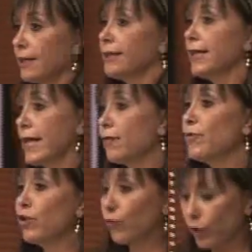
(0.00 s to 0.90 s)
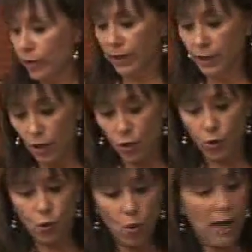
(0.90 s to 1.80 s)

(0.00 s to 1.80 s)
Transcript: in the number of women who